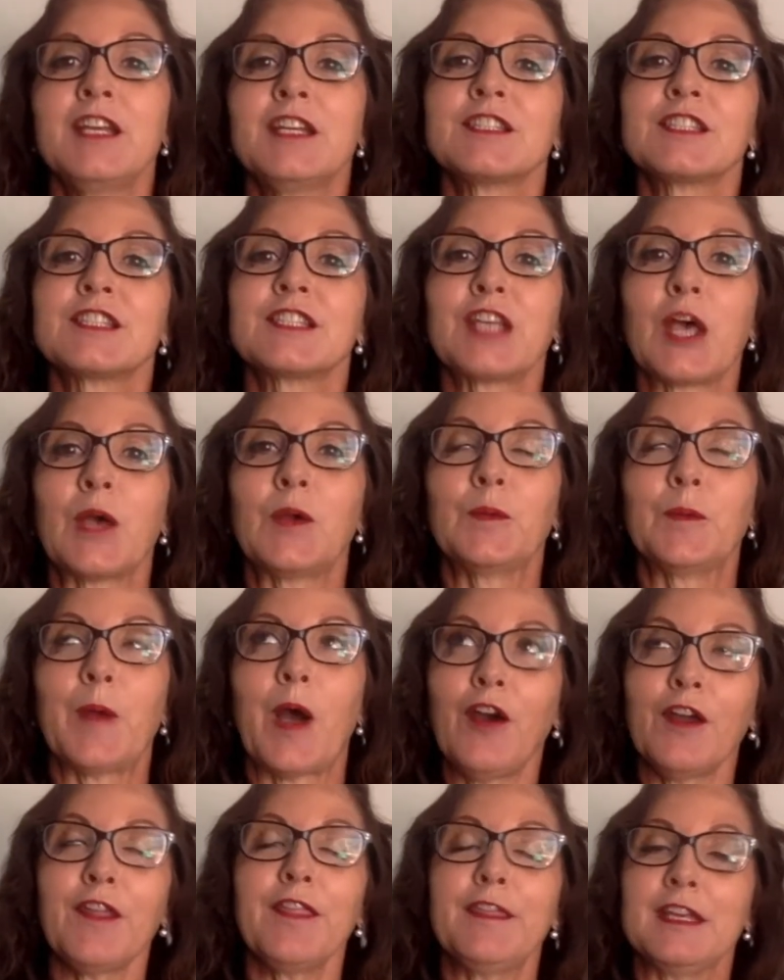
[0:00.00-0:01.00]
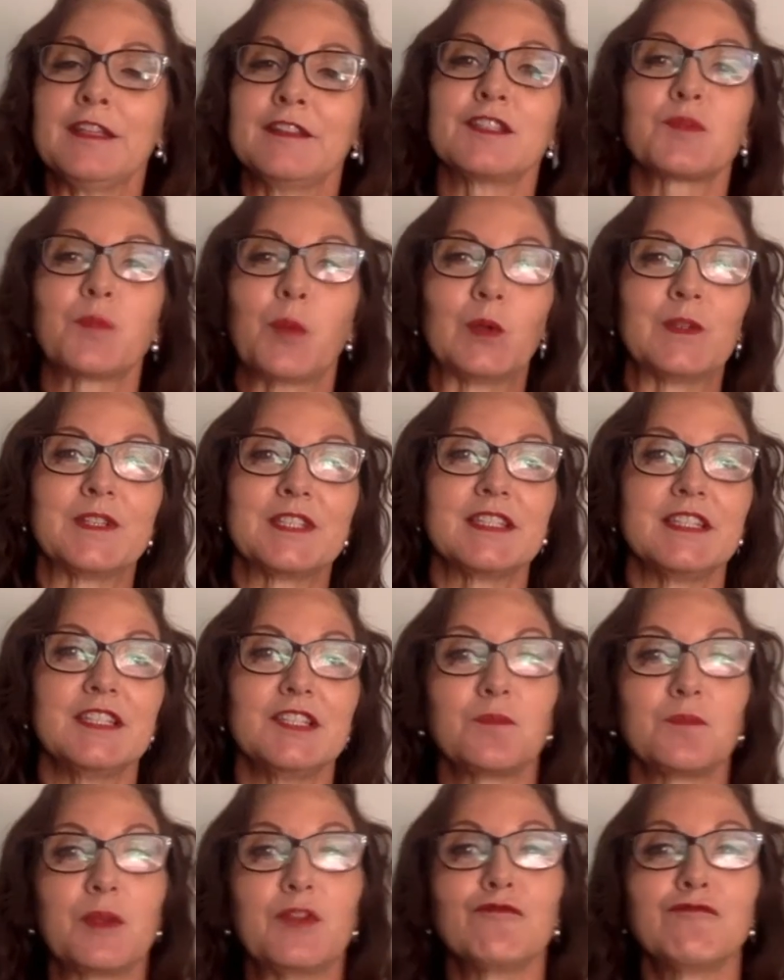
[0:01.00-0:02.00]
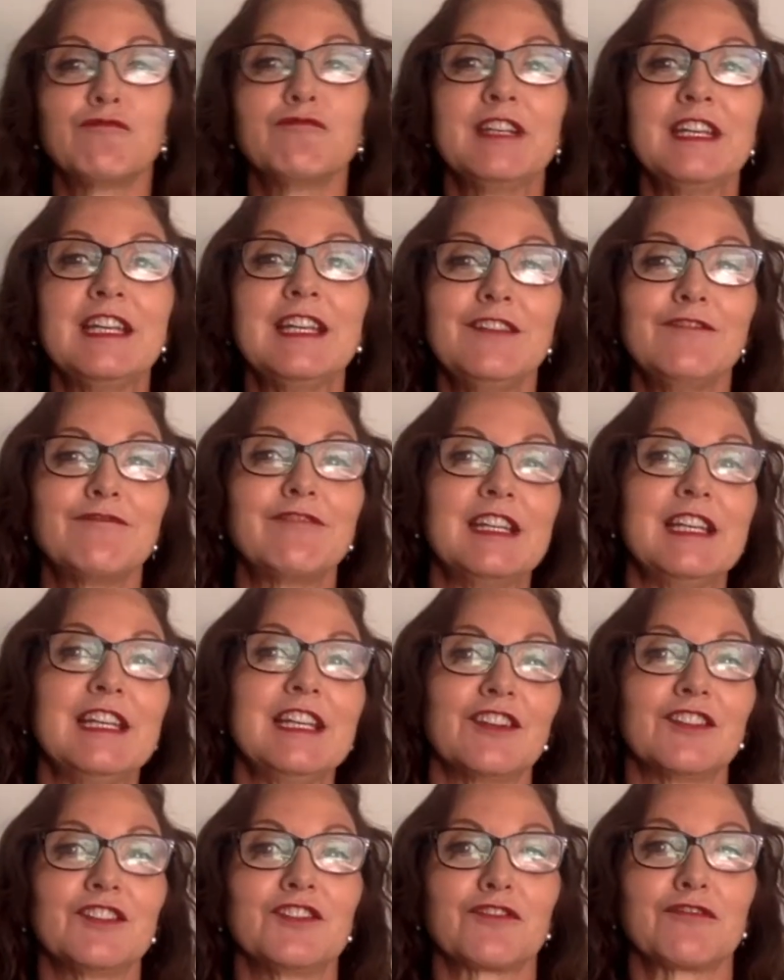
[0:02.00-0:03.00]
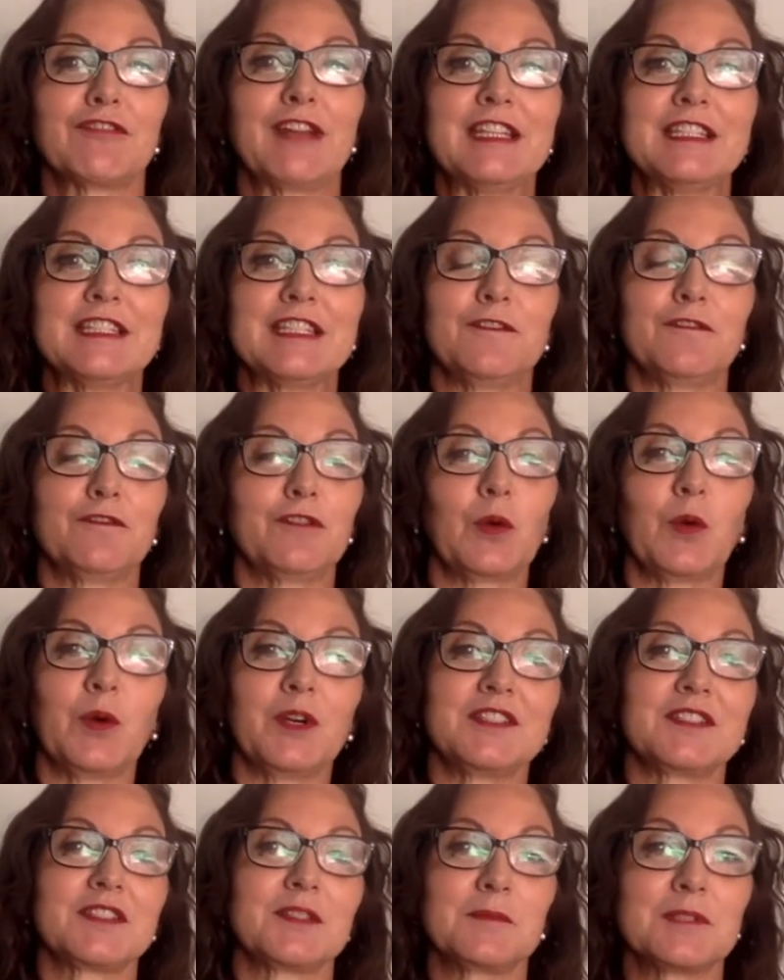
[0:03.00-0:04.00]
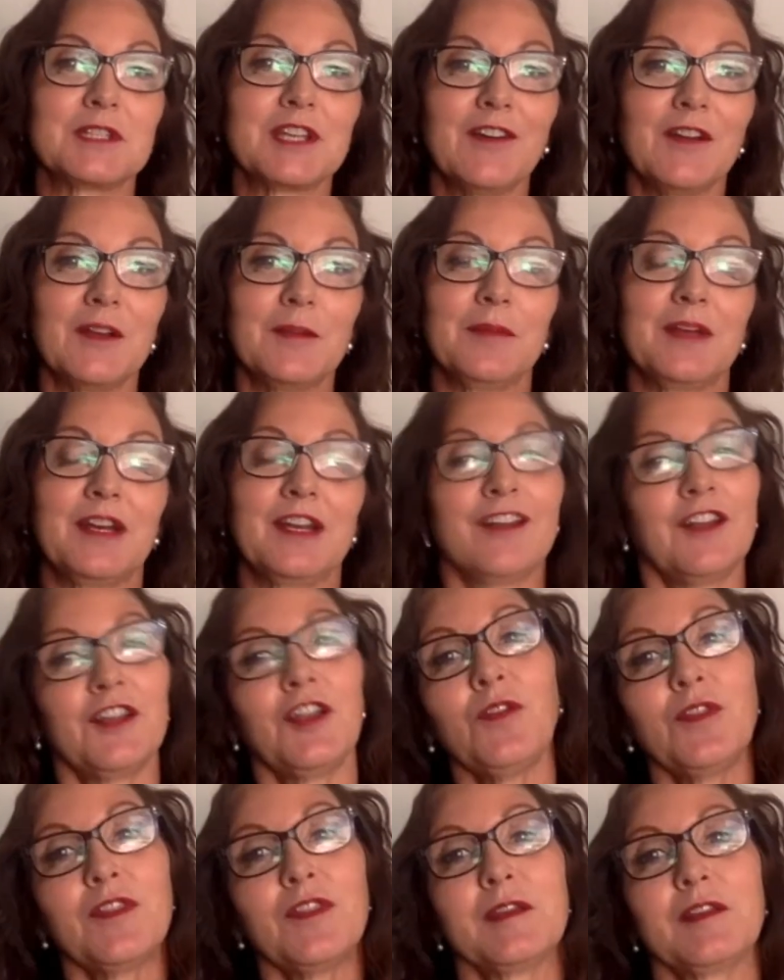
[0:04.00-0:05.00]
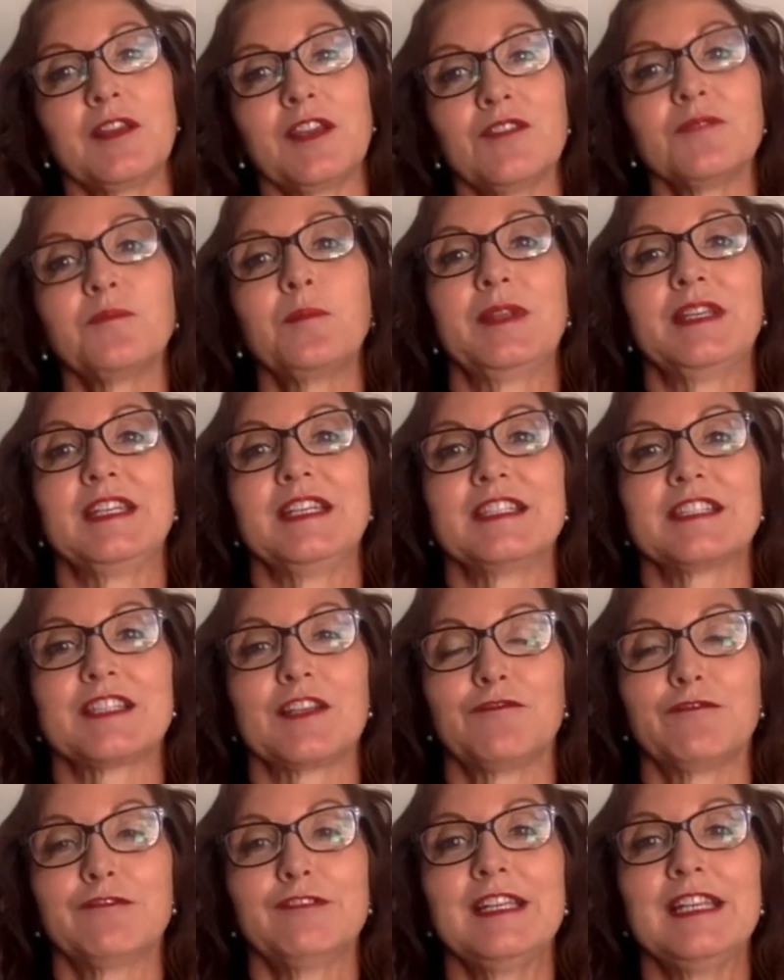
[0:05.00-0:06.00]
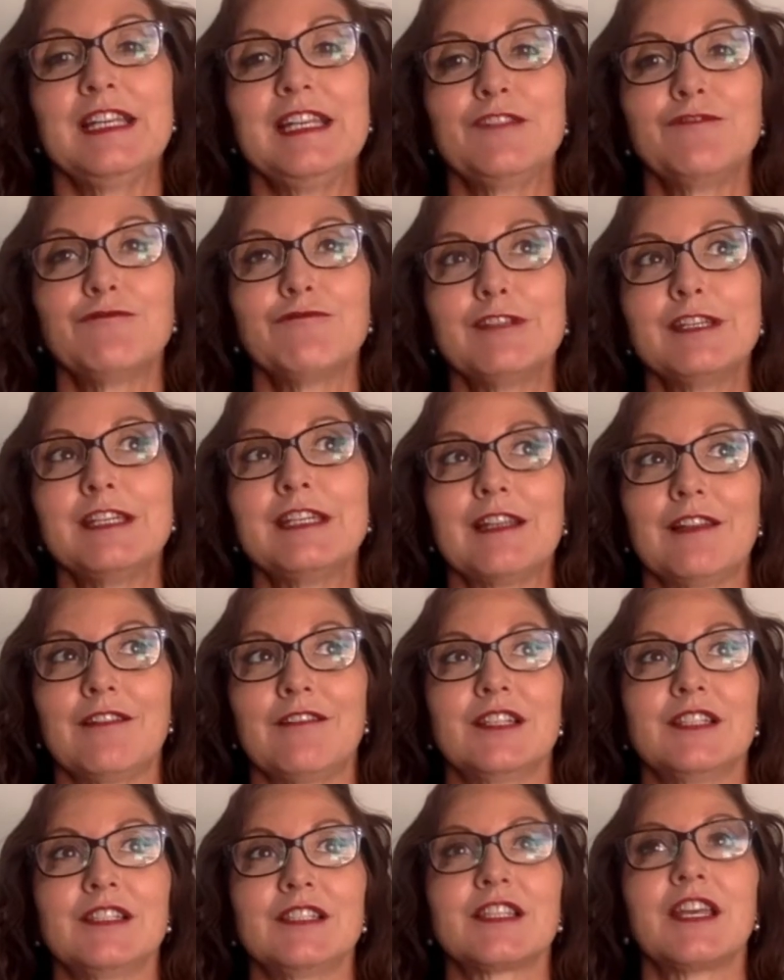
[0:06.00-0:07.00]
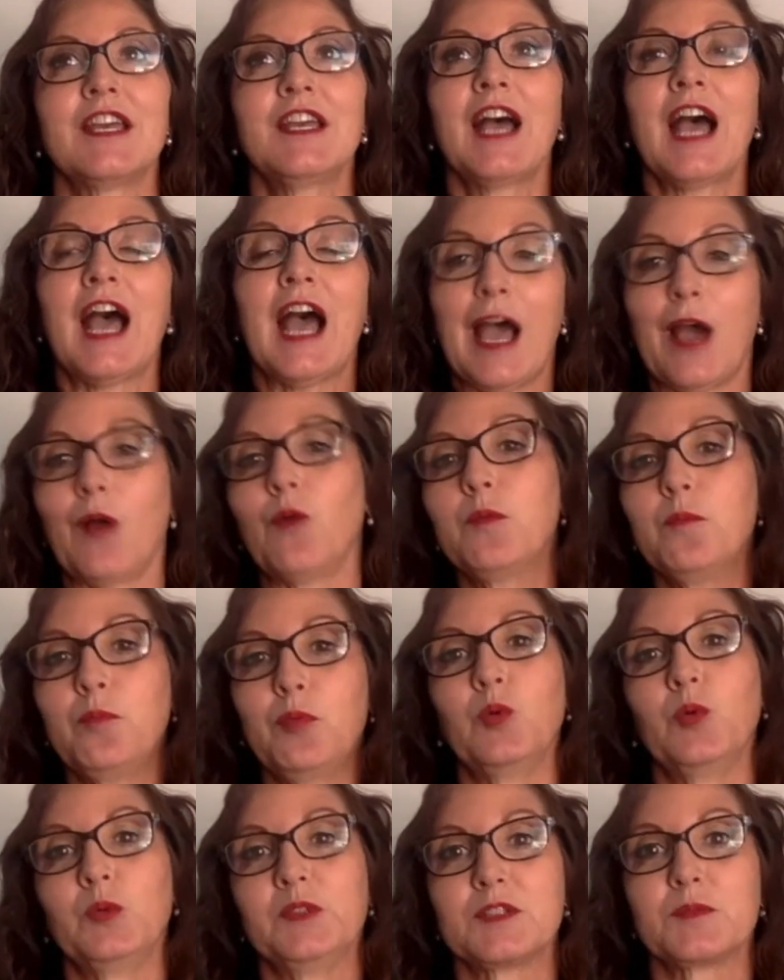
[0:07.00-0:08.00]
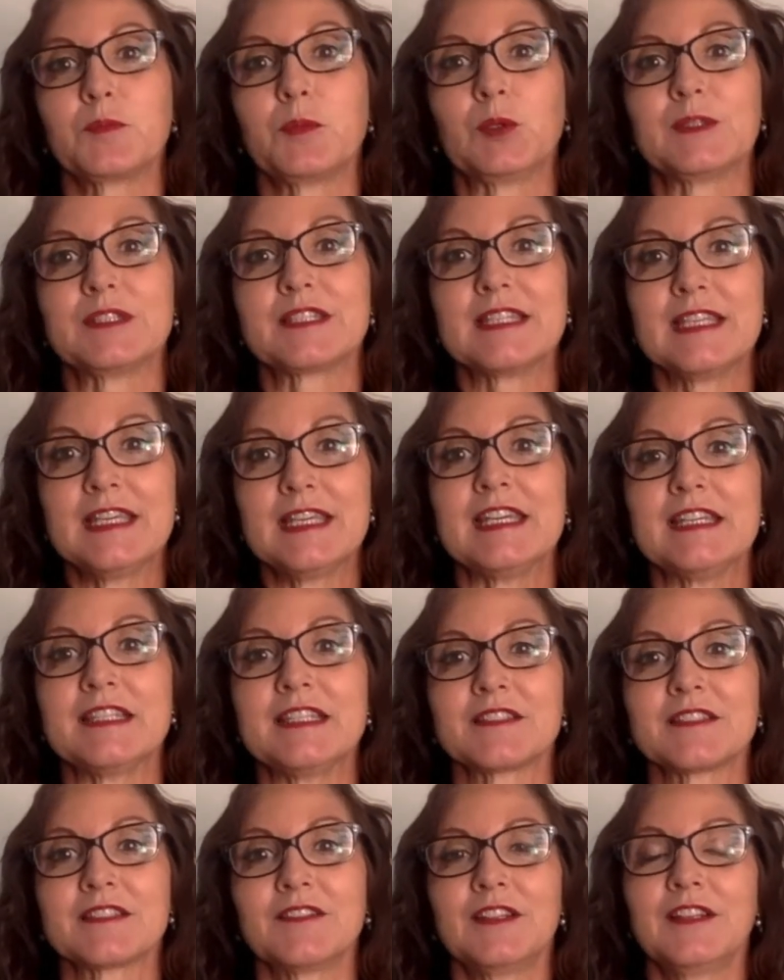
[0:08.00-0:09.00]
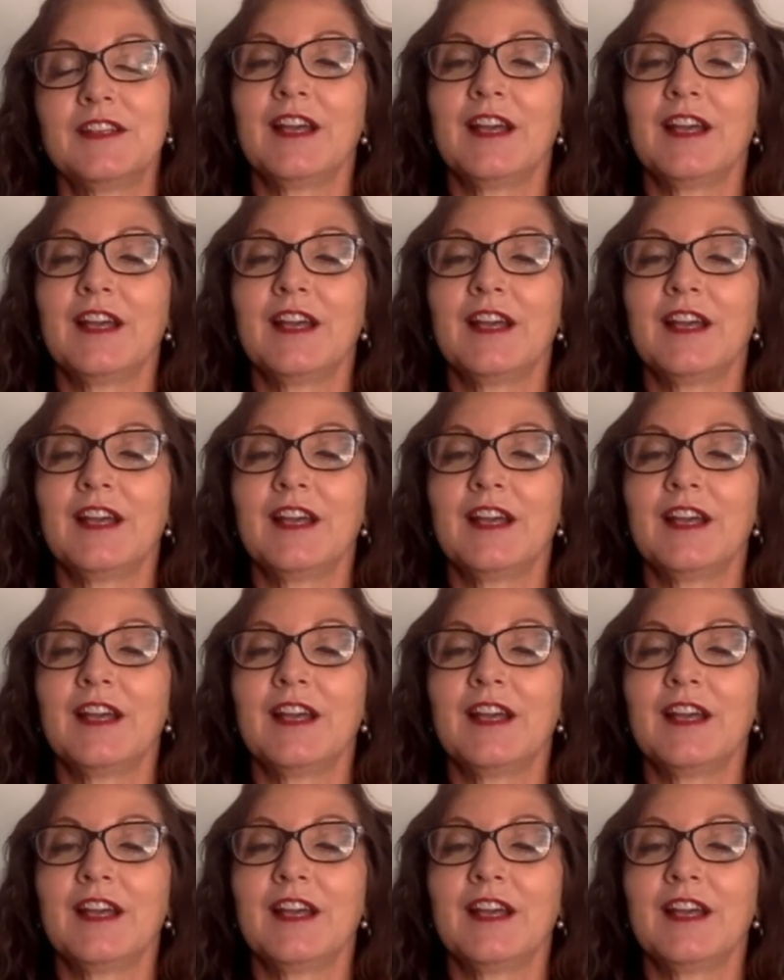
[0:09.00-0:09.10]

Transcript: So I think this policy has been really underrated for quite some time, and I don't think companies have really realised how important this policy is.